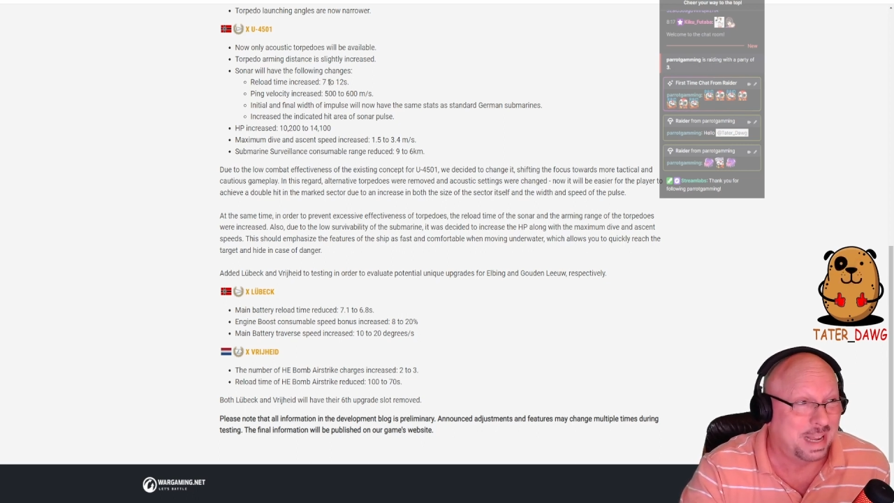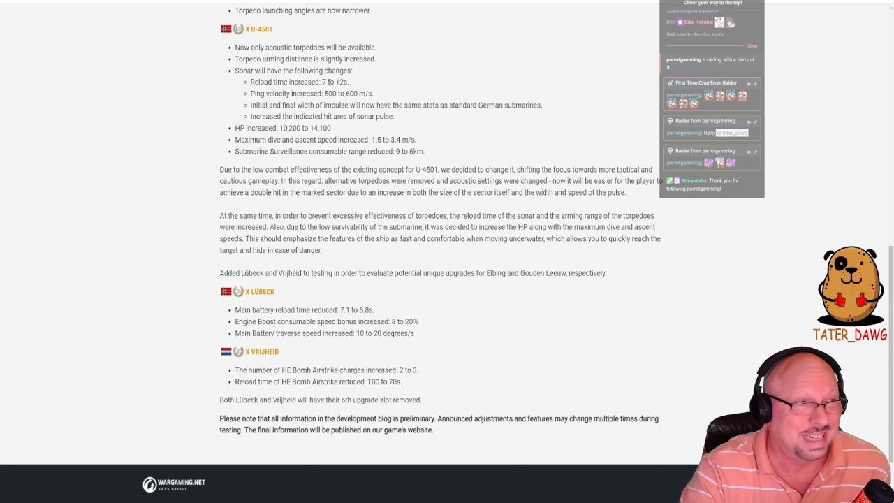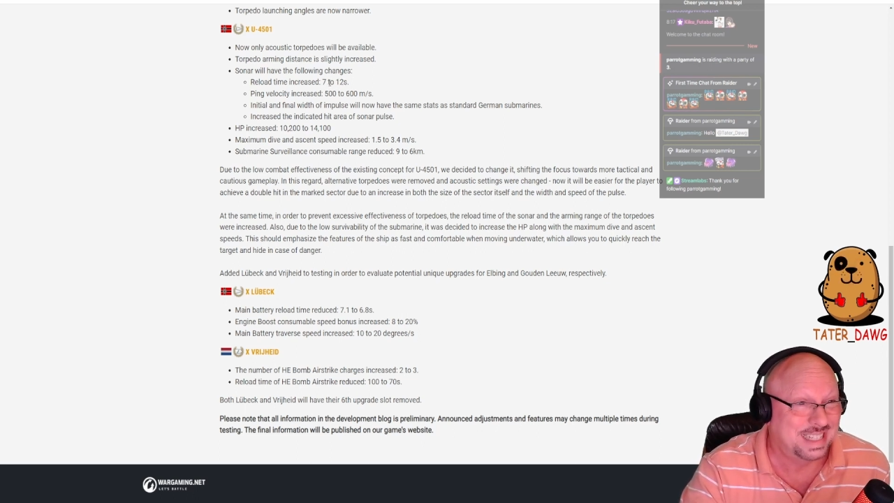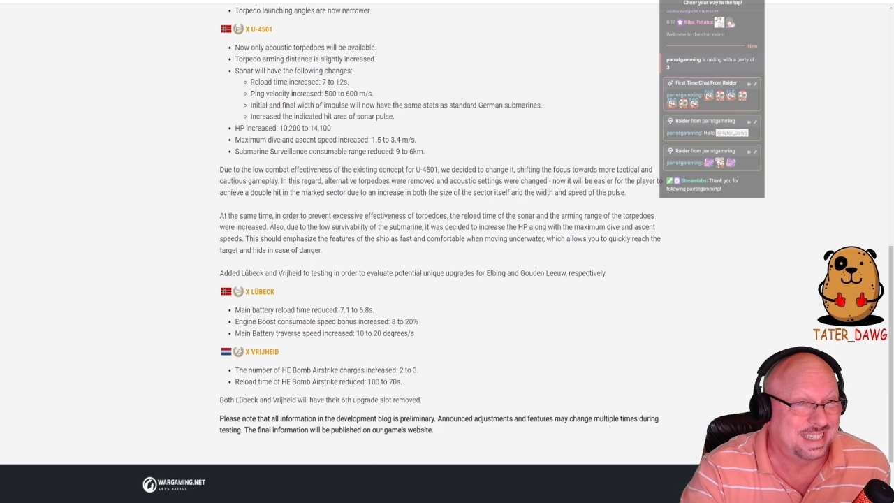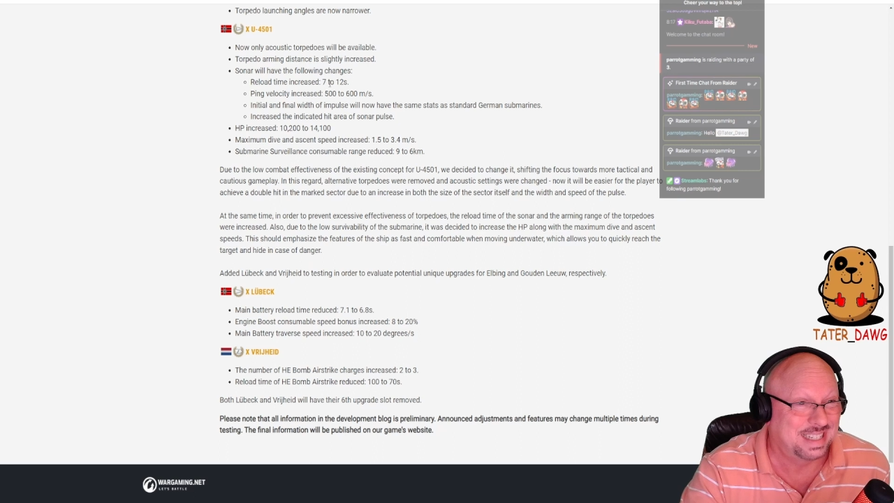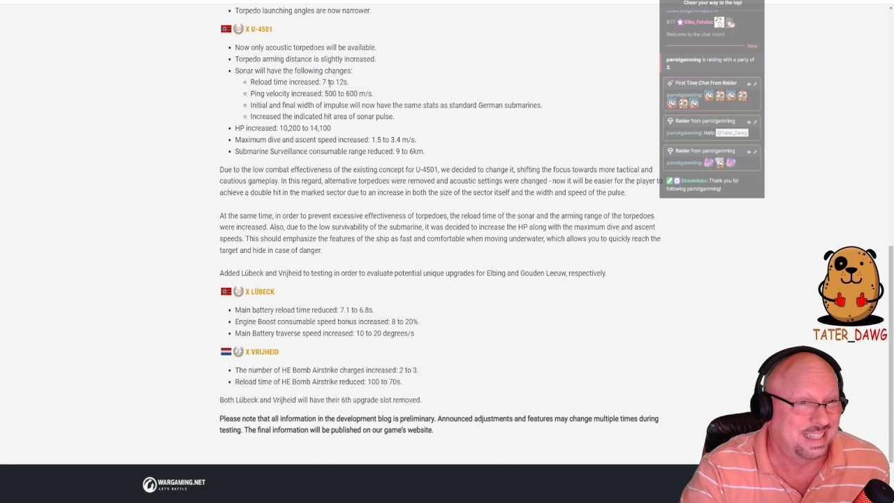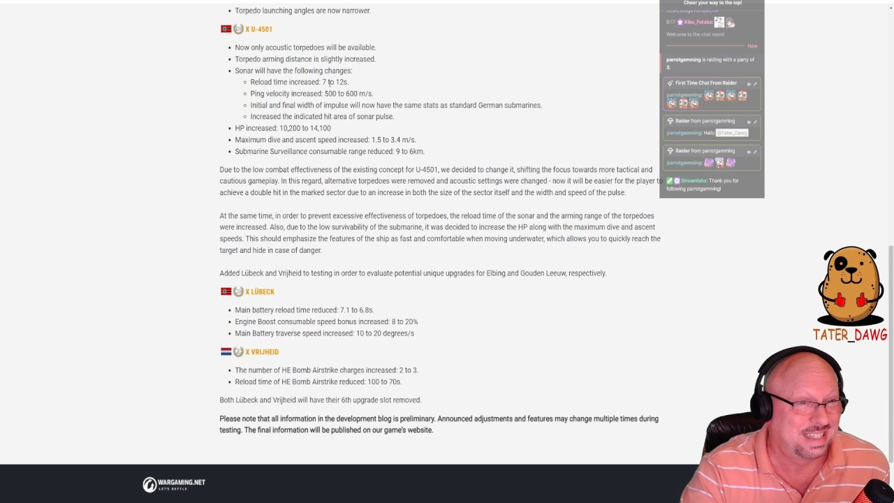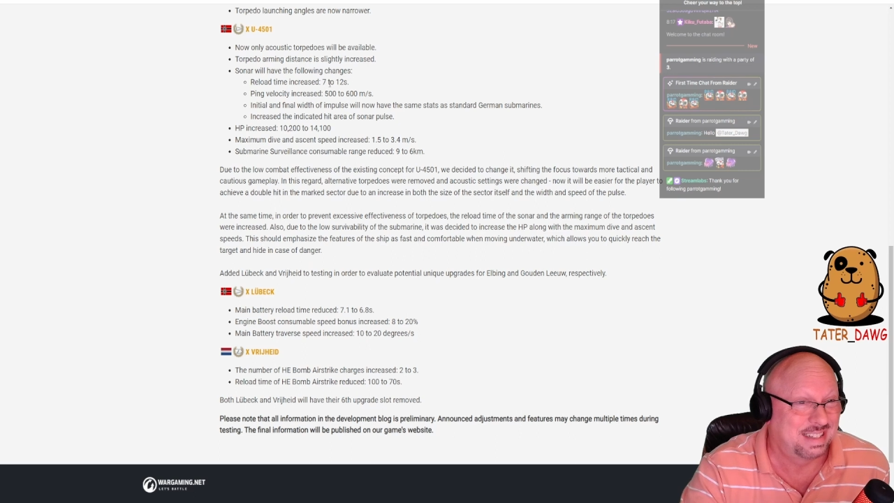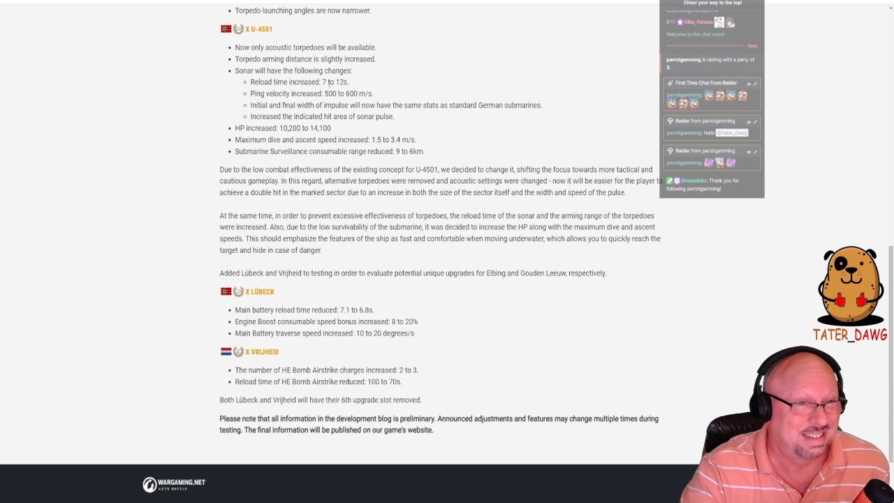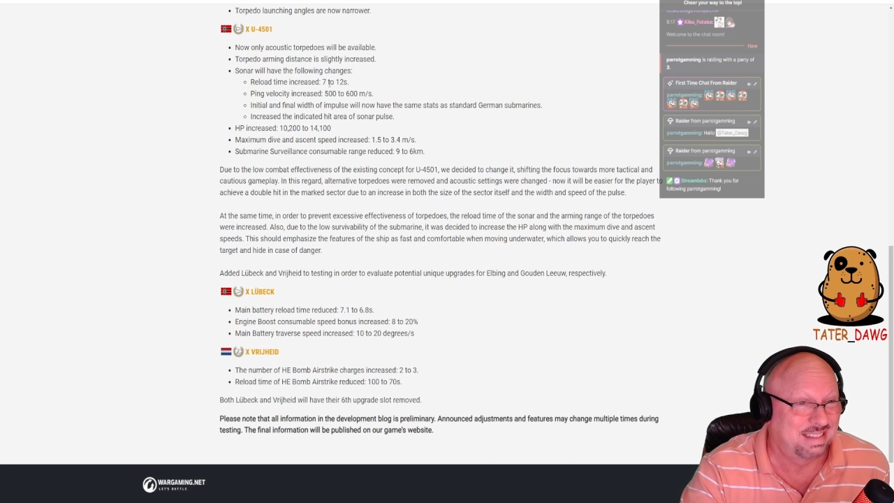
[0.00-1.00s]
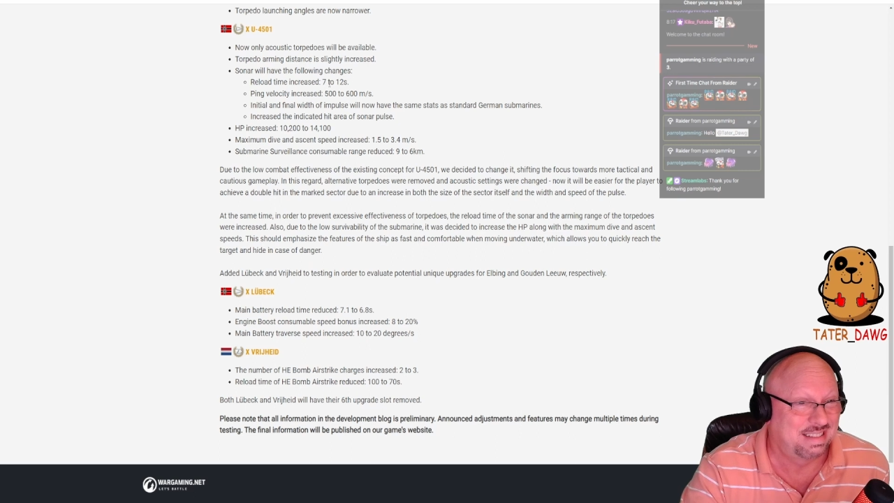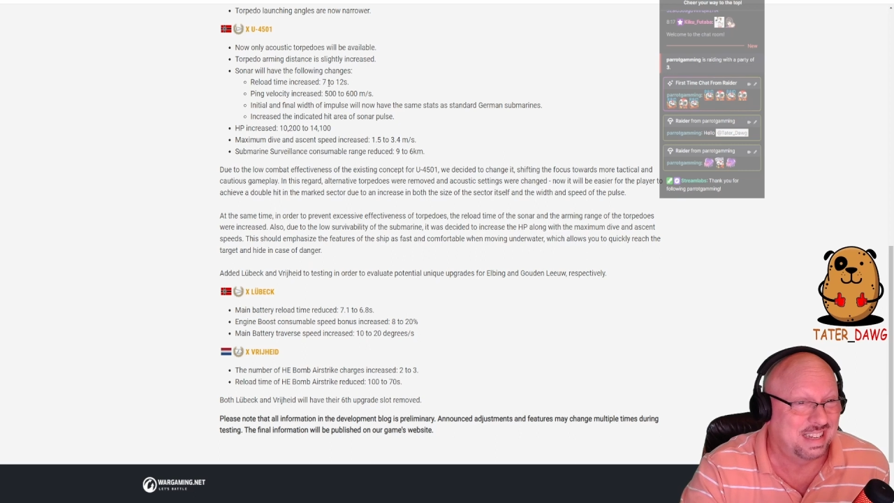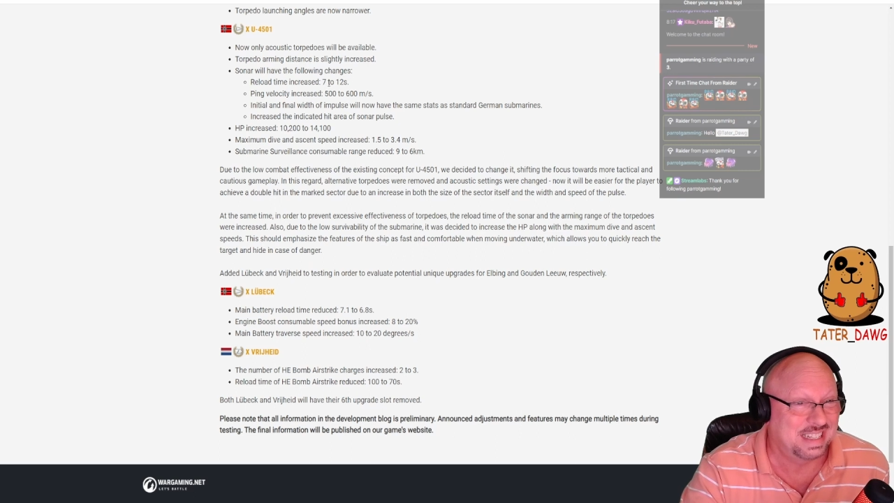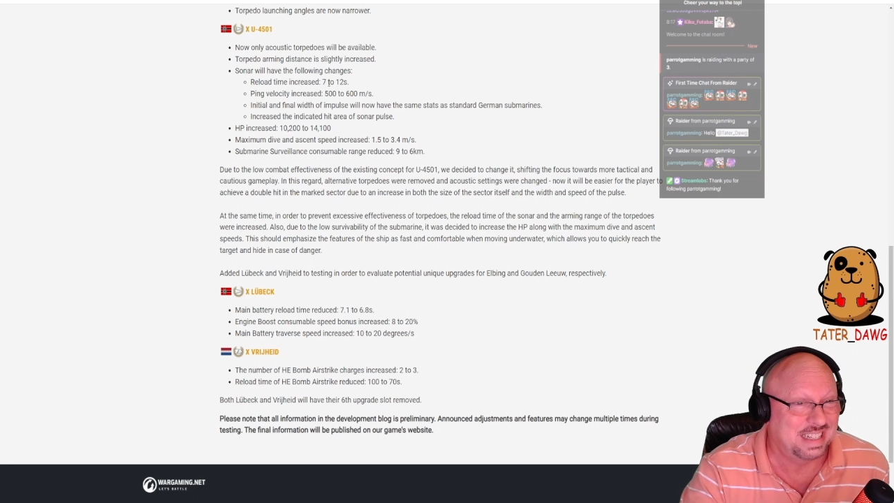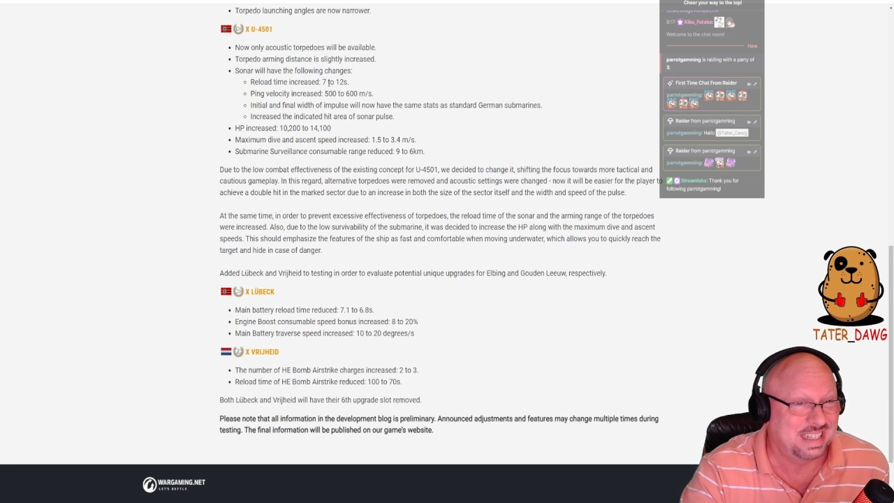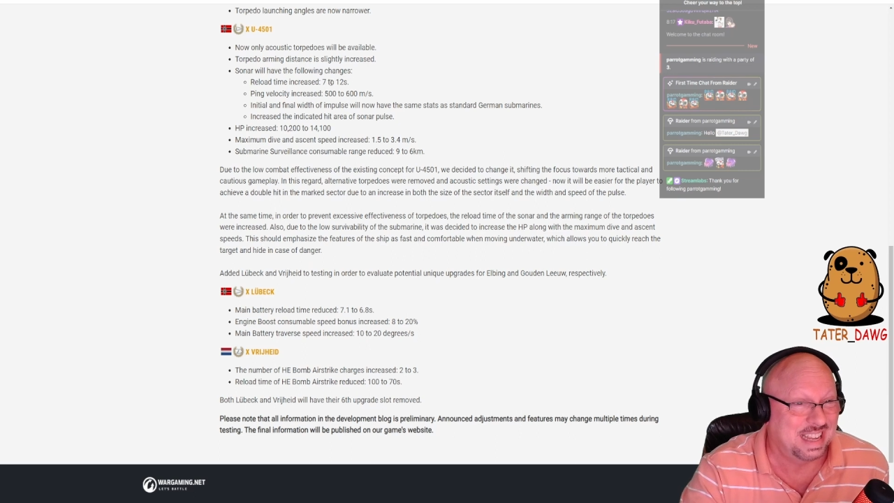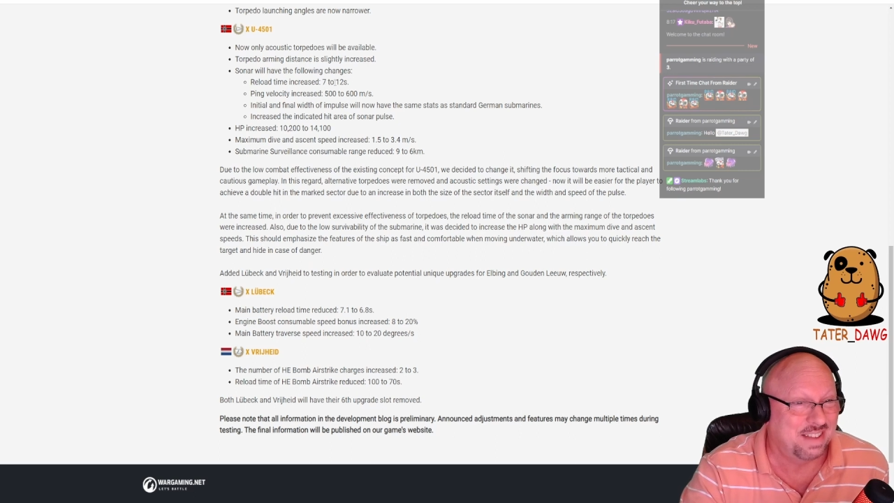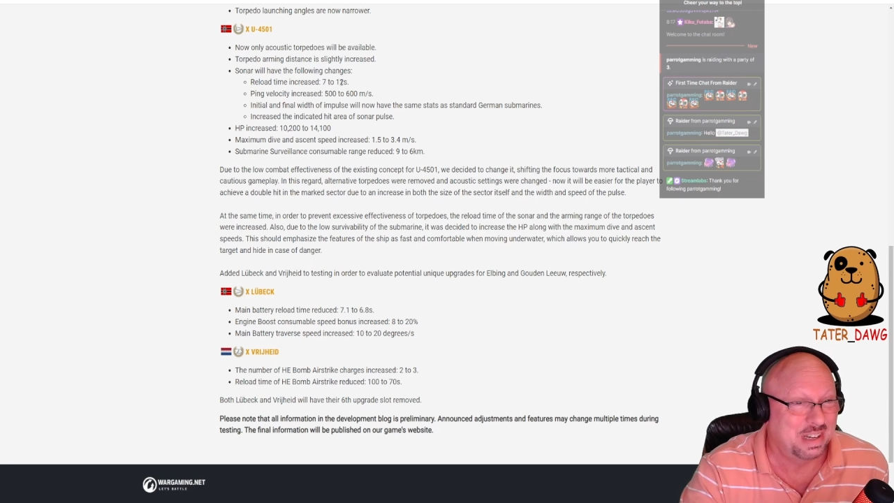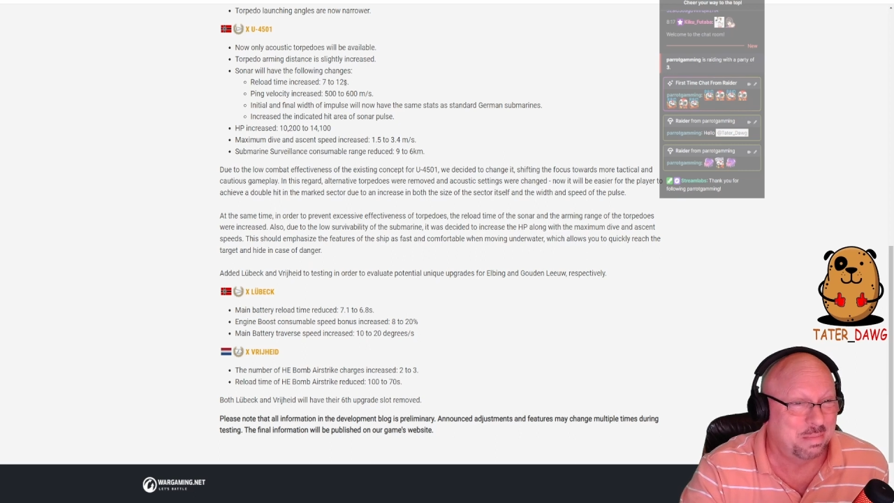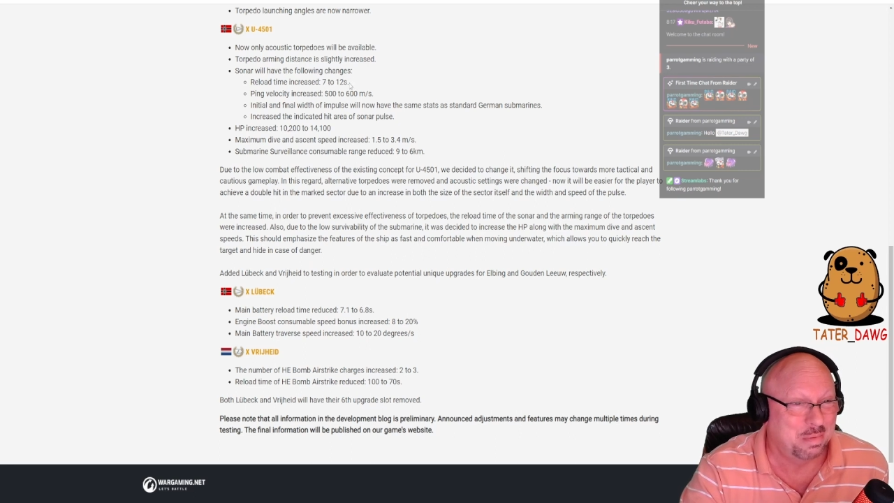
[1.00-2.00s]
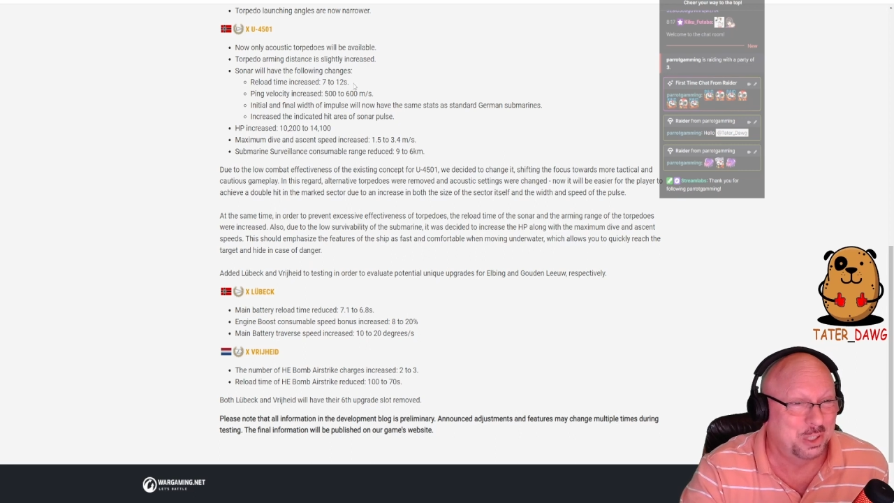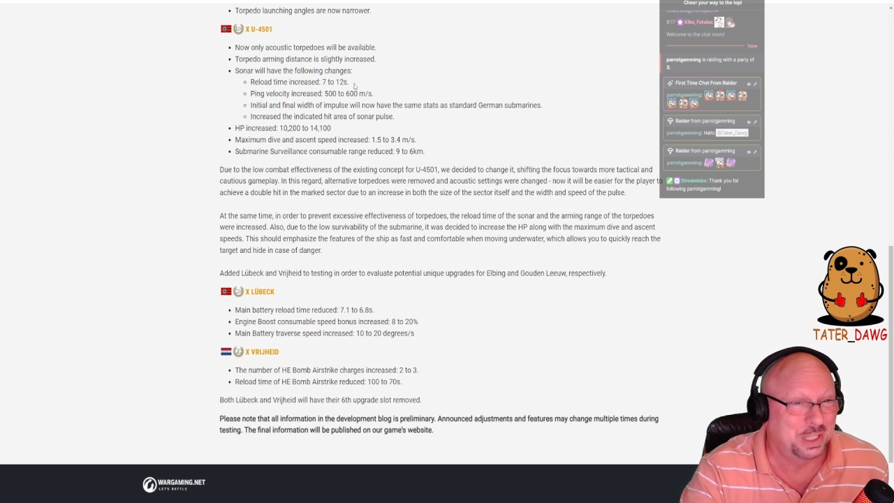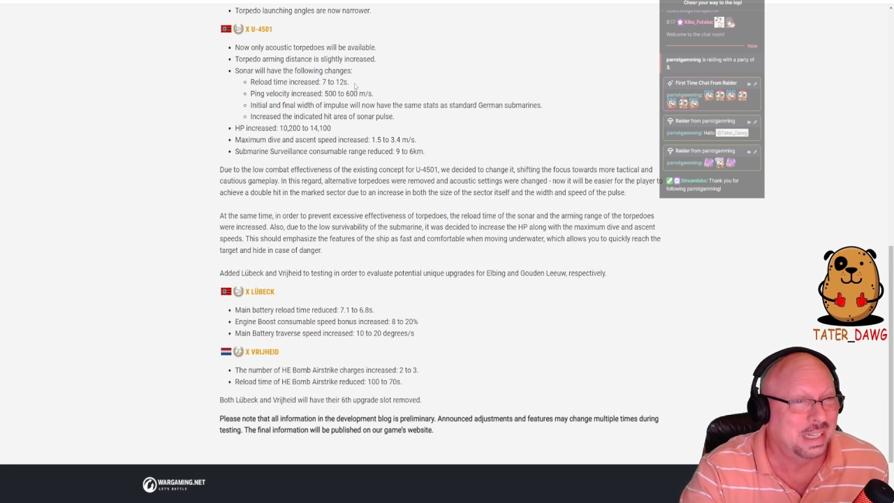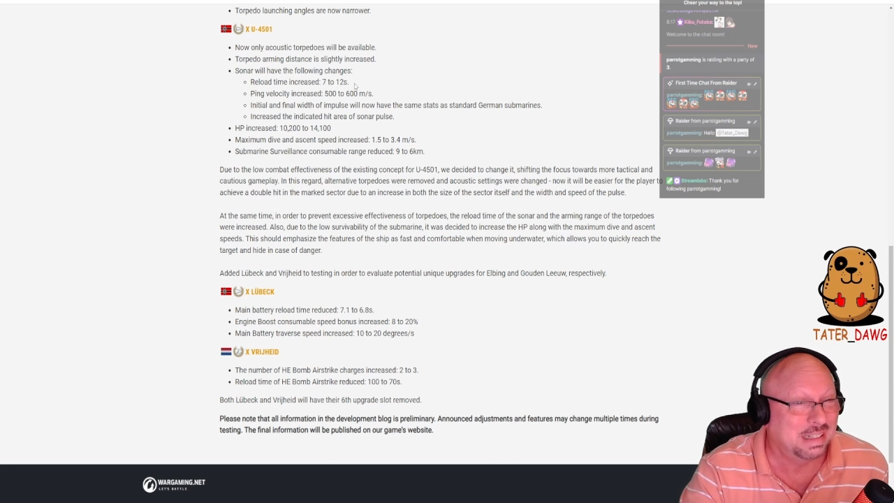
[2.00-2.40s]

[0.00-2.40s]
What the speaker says: 60-70%,